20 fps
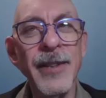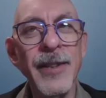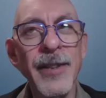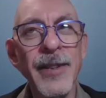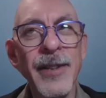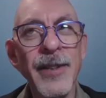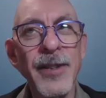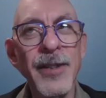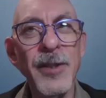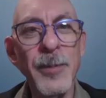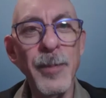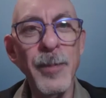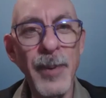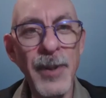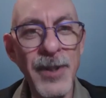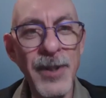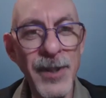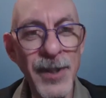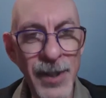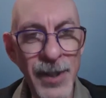
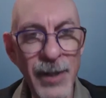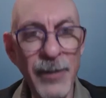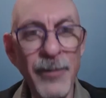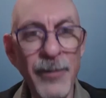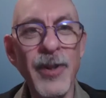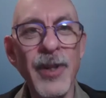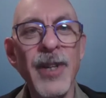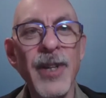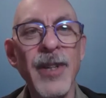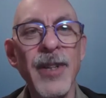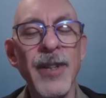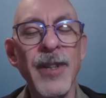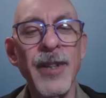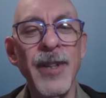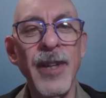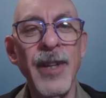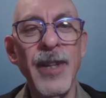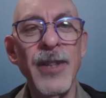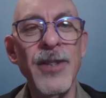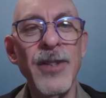specific
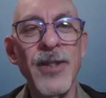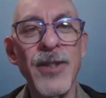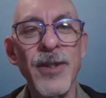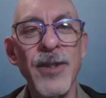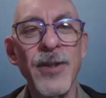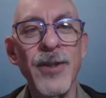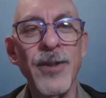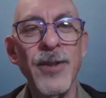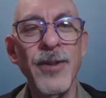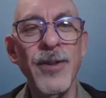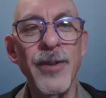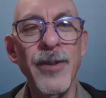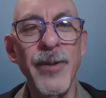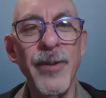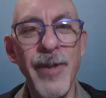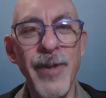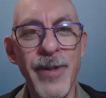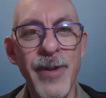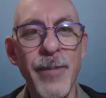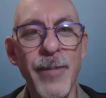into
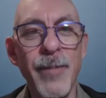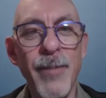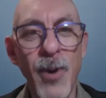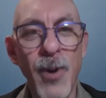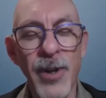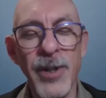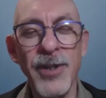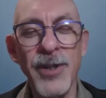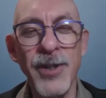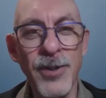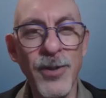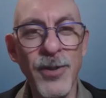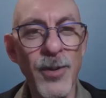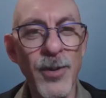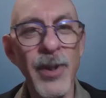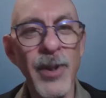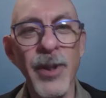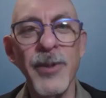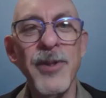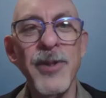the margins and
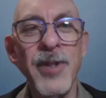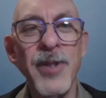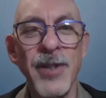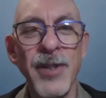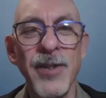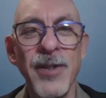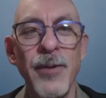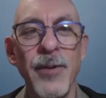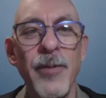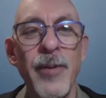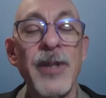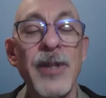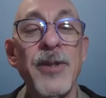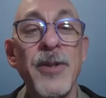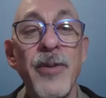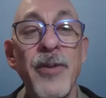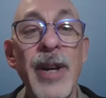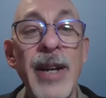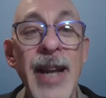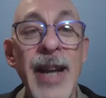all those things that a
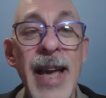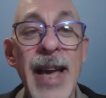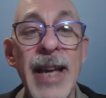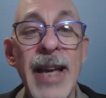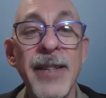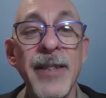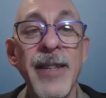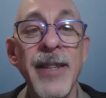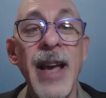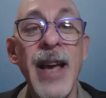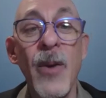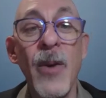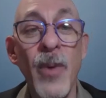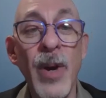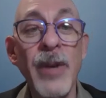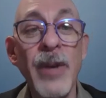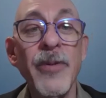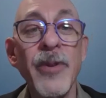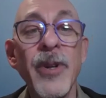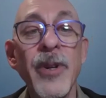restaurant has.
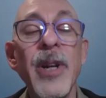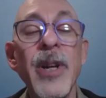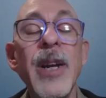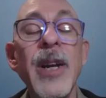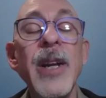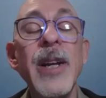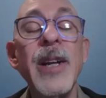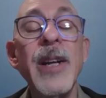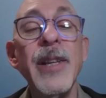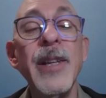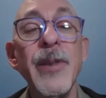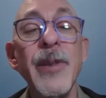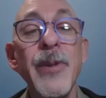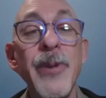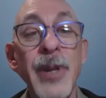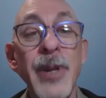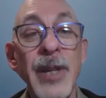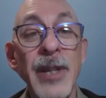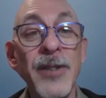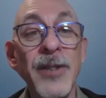However,
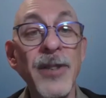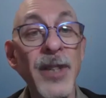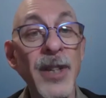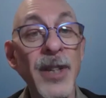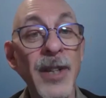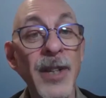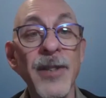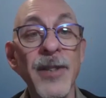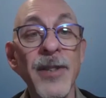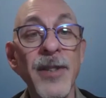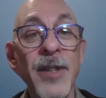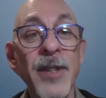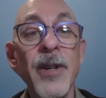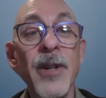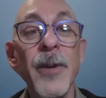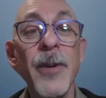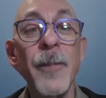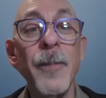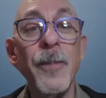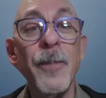things to
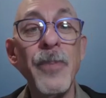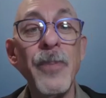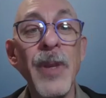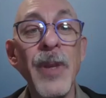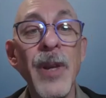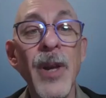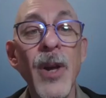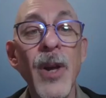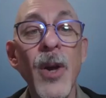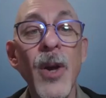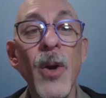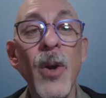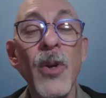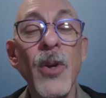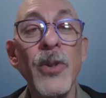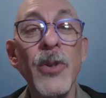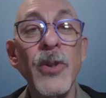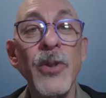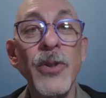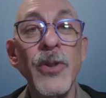consider
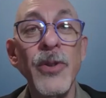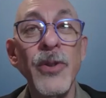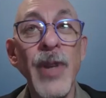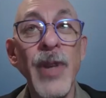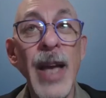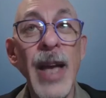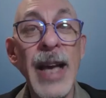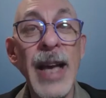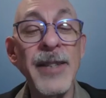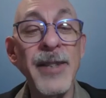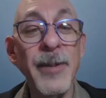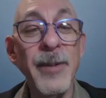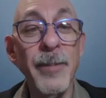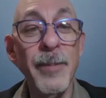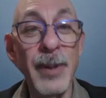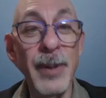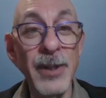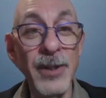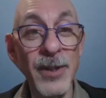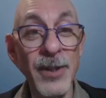as a
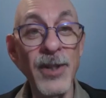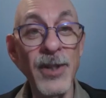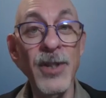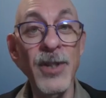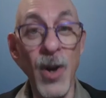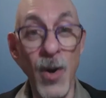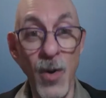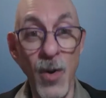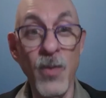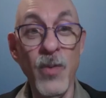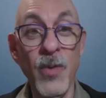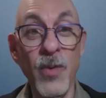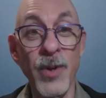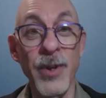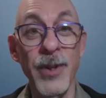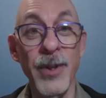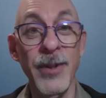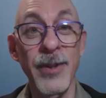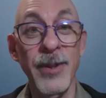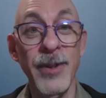business
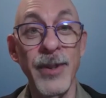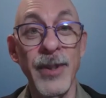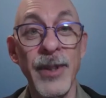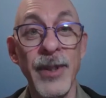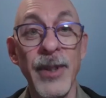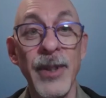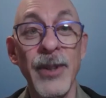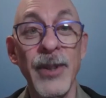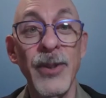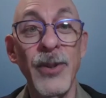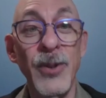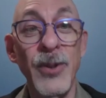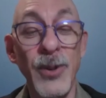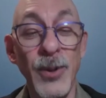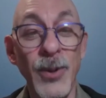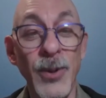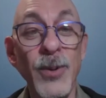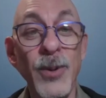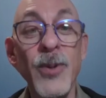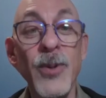owner,
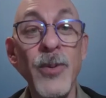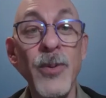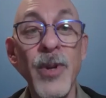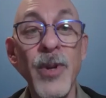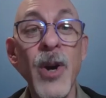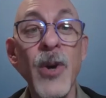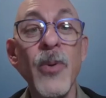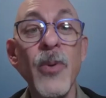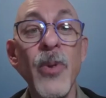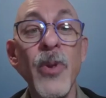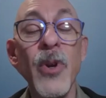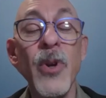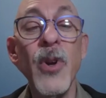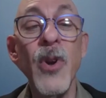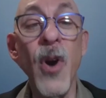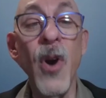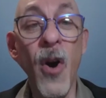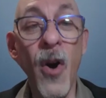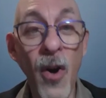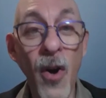do you know the
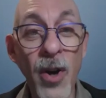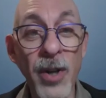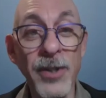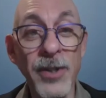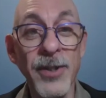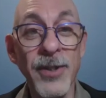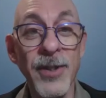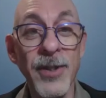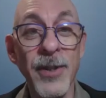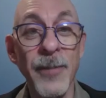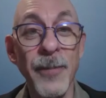cost